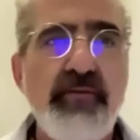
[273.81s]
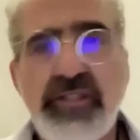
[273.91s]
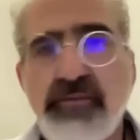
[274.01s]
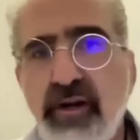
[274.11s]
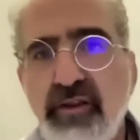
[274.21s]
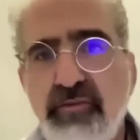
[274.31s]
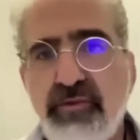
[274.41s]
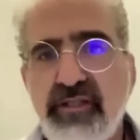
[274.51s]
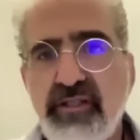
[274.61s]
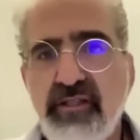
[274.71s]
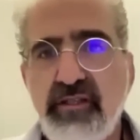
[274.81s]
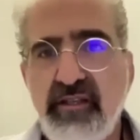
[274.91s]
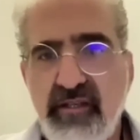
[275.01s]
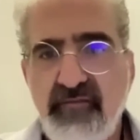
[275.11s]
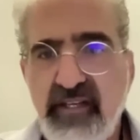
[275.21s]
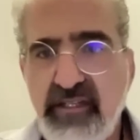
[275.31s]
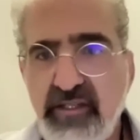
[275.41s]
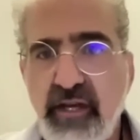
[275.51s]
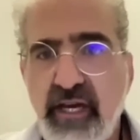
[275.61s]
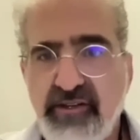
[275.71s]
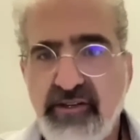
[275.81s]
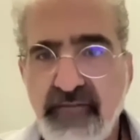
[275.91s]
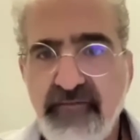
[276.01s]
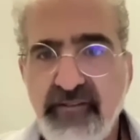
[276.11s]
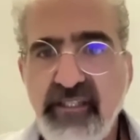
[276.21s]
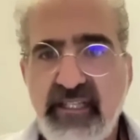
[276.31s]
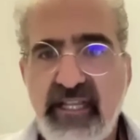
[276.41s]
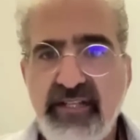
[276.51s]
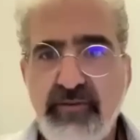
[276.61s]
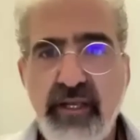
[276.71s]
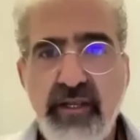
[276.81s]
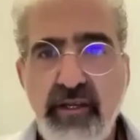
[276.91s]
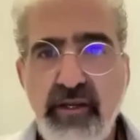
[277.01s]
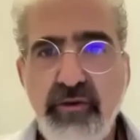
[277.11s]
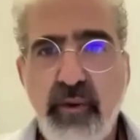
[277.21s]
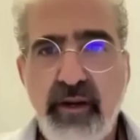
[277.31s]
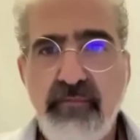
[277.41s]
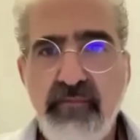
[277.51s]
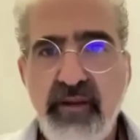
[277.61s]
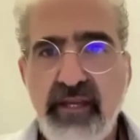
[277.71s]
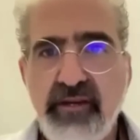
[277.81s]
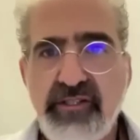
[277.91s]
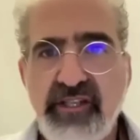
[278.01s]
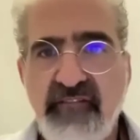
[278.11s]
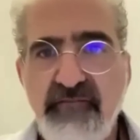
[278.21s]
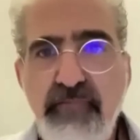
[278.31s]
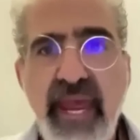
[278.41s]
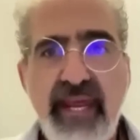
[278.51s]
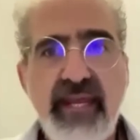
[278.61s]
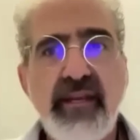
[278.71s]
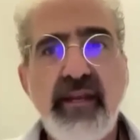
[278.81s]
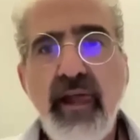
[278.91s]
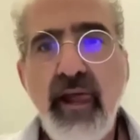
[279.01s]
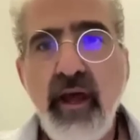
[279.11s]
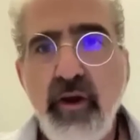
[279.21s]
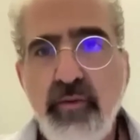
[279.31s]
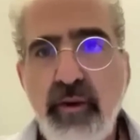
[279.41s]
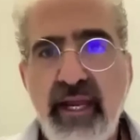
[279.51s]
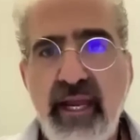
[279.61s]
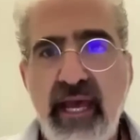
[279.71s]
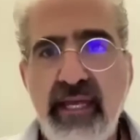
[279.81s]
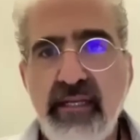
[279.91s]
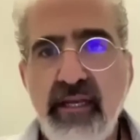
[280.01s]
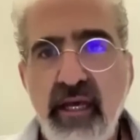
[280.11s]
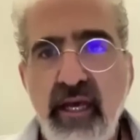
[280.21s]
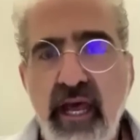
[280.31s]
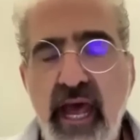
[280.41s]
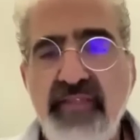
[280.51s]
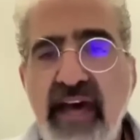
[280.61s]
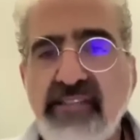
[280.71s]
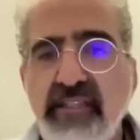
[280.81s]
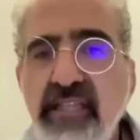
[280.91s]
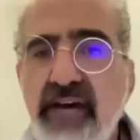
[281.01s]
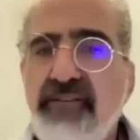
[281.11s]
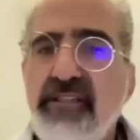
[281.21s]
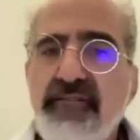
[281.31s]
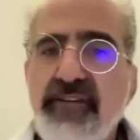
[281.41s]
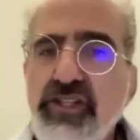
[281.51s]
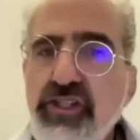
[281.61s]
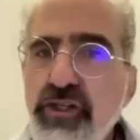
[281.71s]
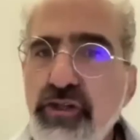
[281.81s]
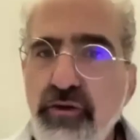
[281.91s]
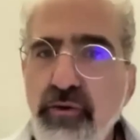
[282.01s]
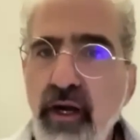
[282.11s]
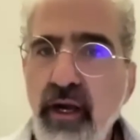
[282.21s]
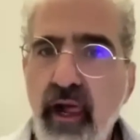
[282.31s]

Which is part of the reason you guys are here for this class, right? You want to get your stuff made, right? And that's a level of it too.